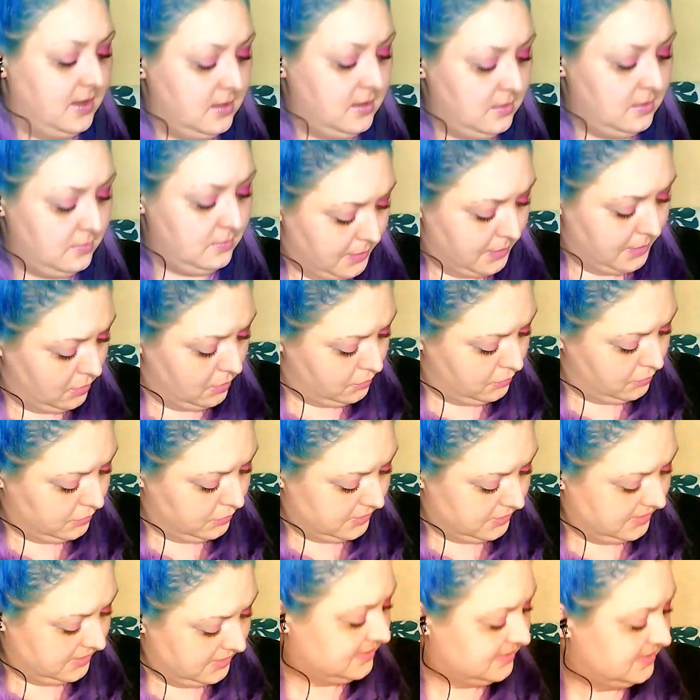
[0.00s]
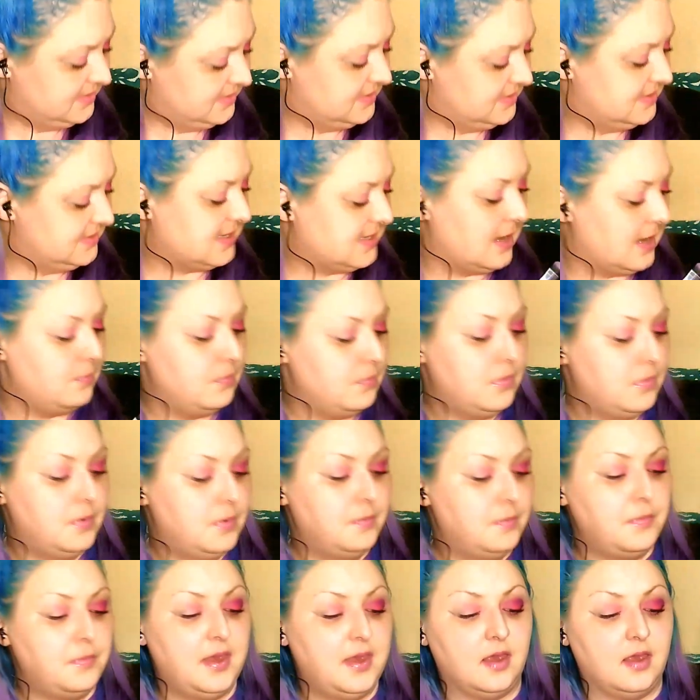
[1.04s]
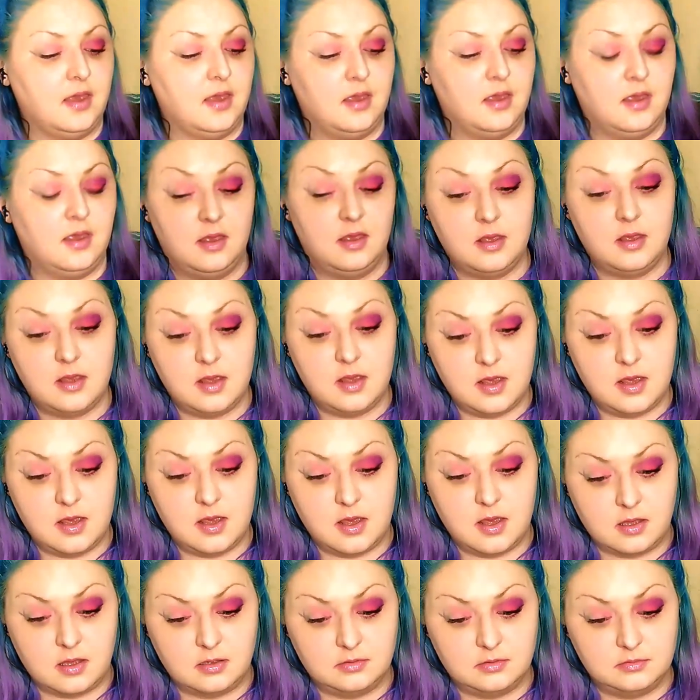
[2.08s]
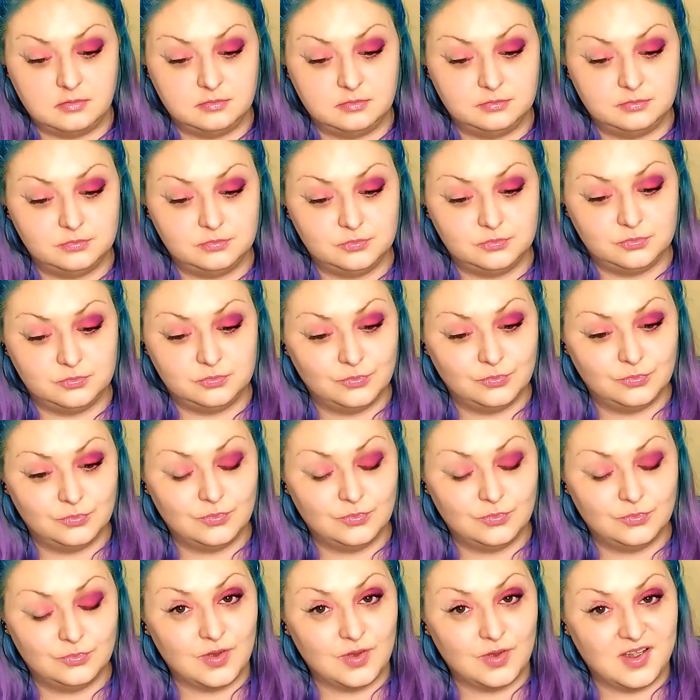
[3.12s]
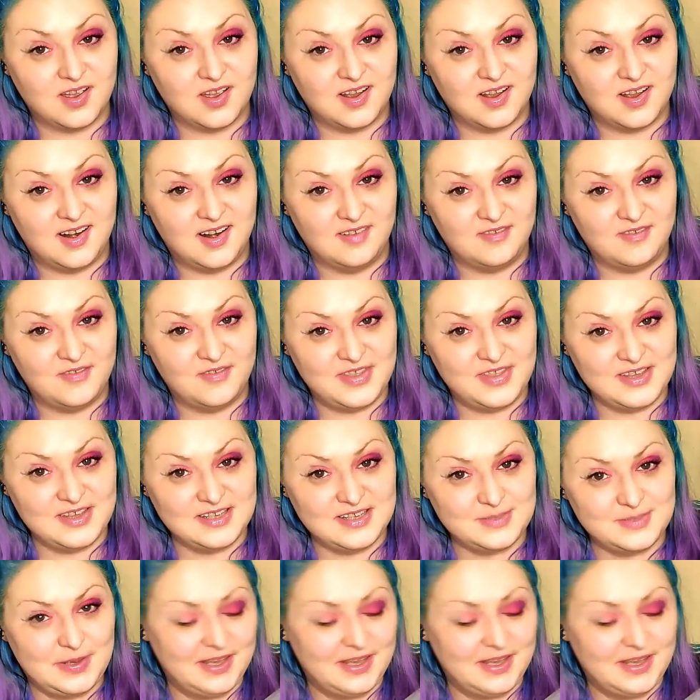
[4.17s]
bold statement pink here. I love this pink.